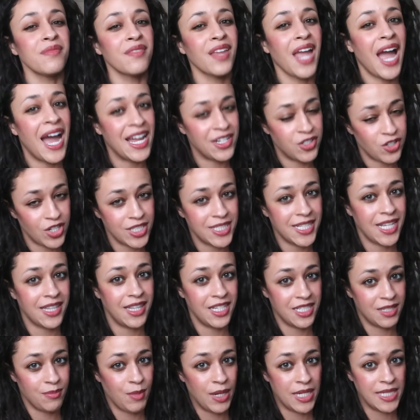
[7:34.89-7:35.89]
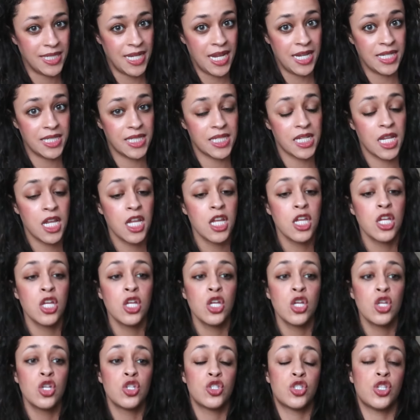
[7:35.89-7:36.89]
I trust that this makes sense.
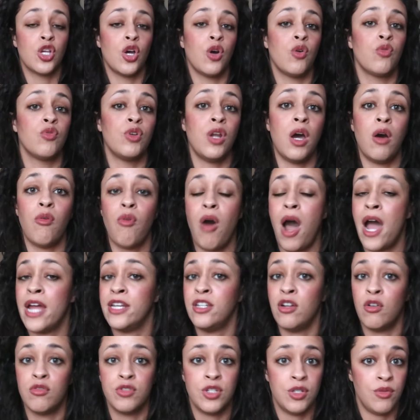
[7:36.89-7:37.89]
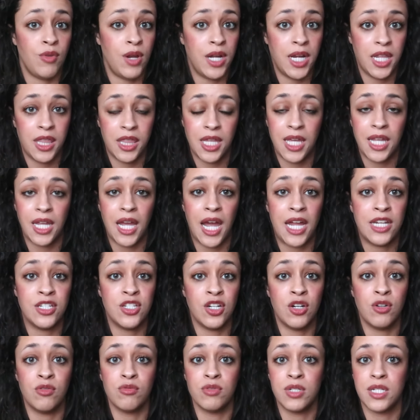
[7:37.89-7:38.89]
So no, I don't do anything. I
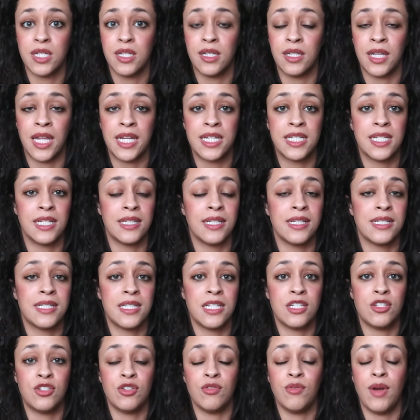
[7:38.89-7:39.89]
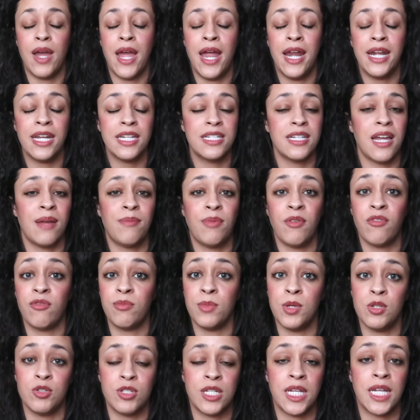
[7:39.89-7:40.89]
don't like to listen to any type of
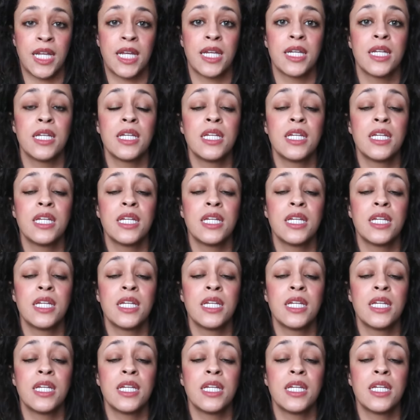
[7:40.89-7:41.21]
music.